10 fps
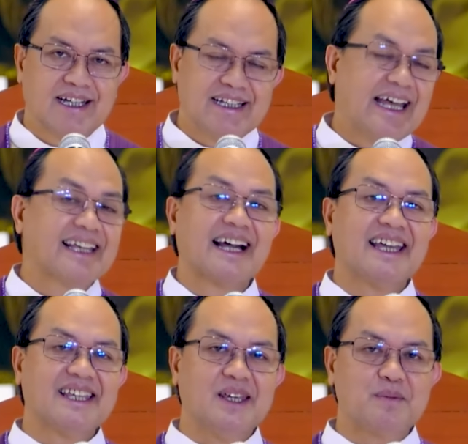Like I
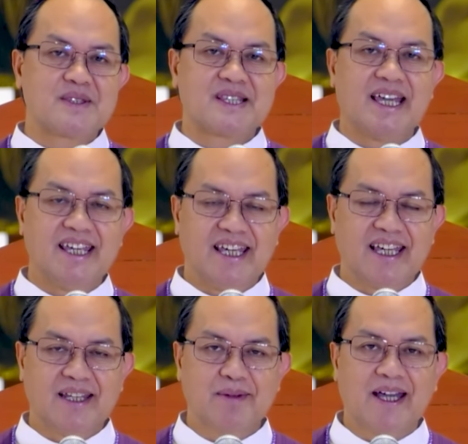keep
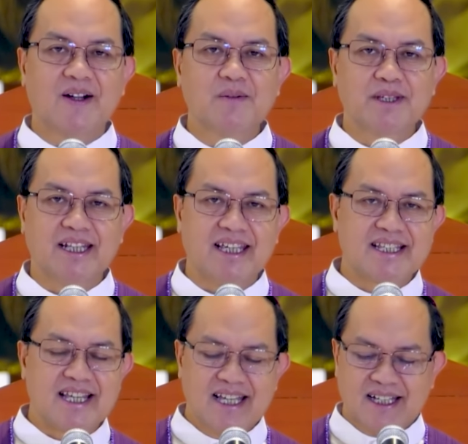saying in my
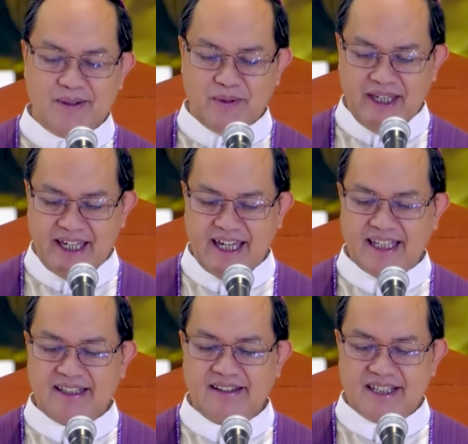homilies, we
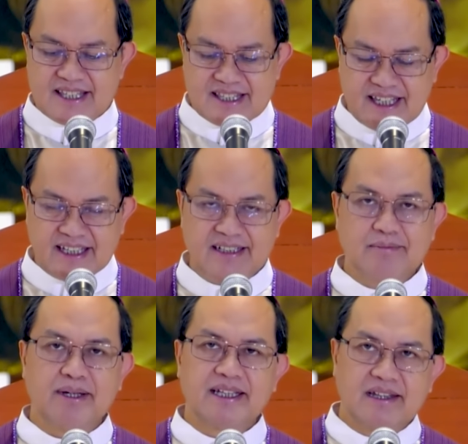hate the
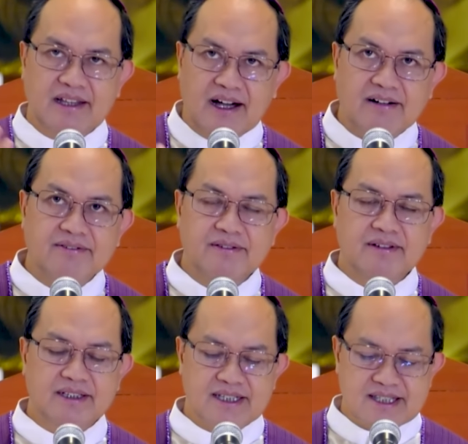sin but love
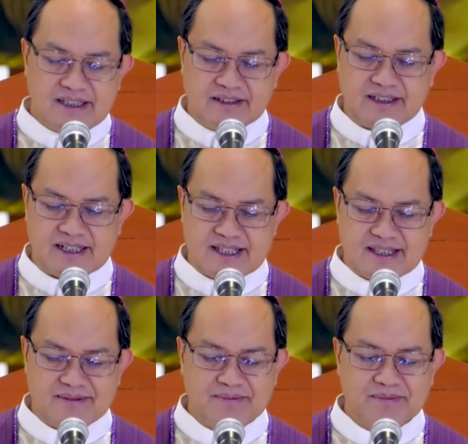the
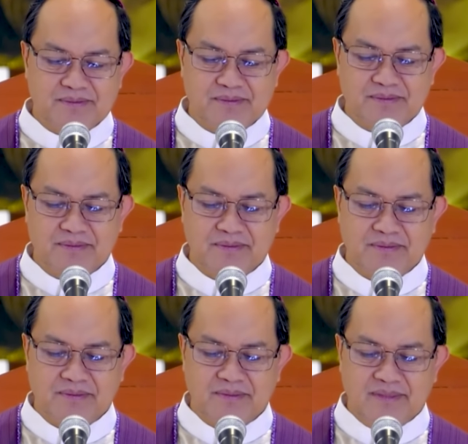sinners.
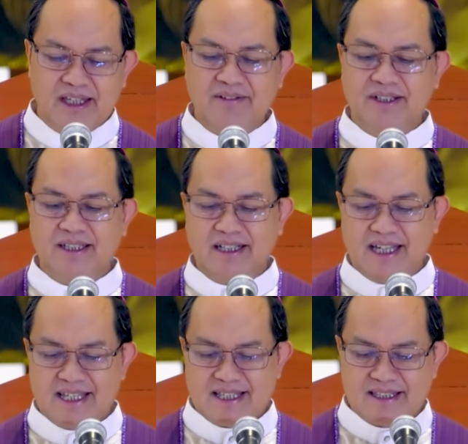
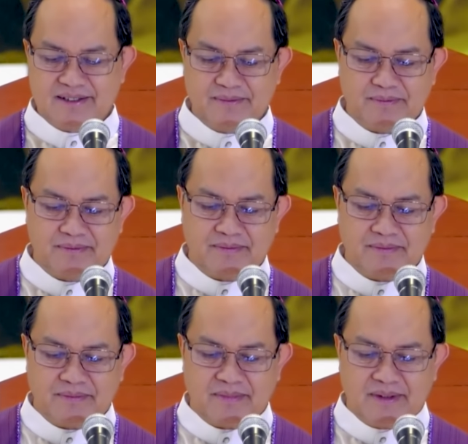Nevertheless,
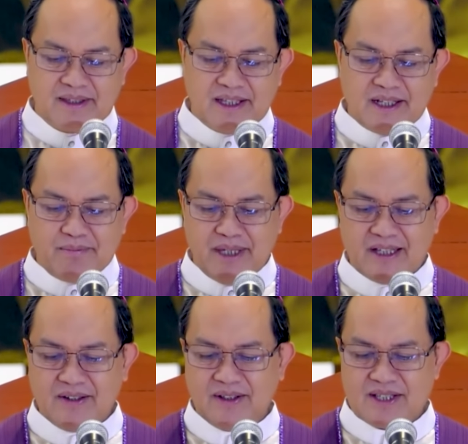
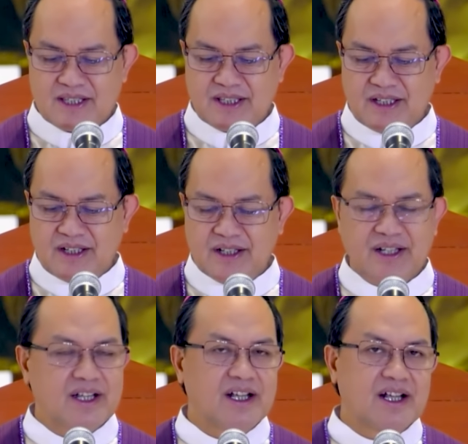because
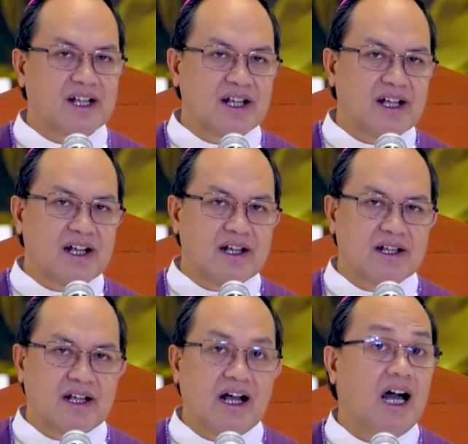
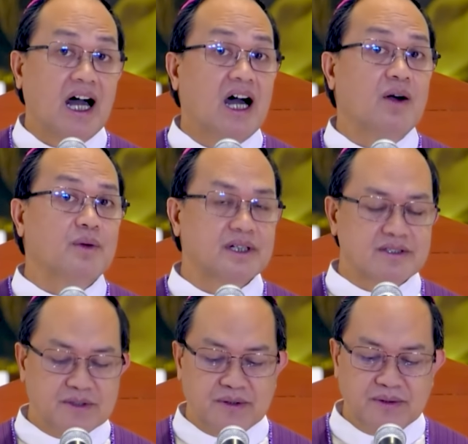our
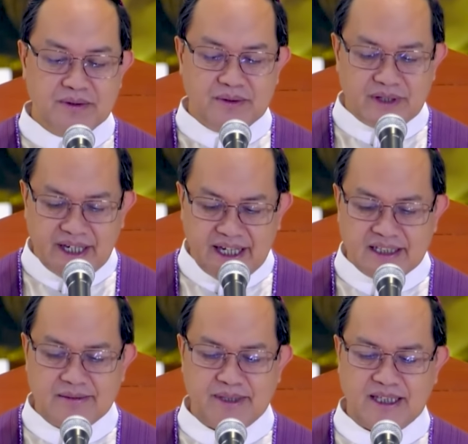true
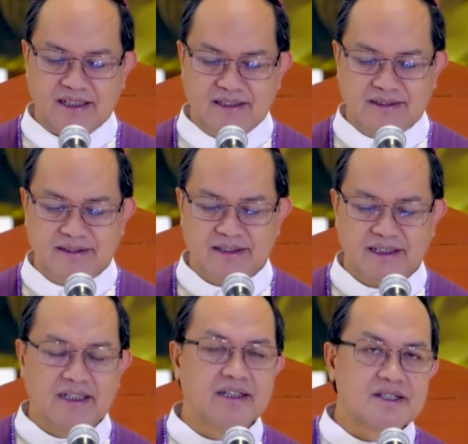enemy
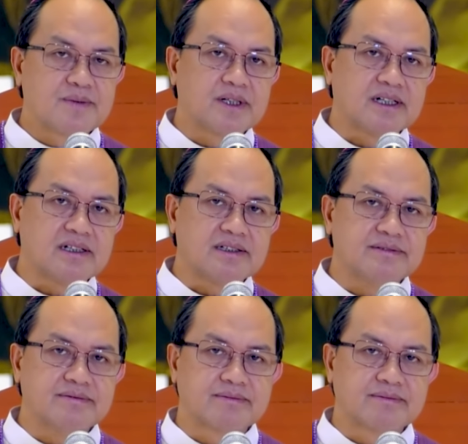in this world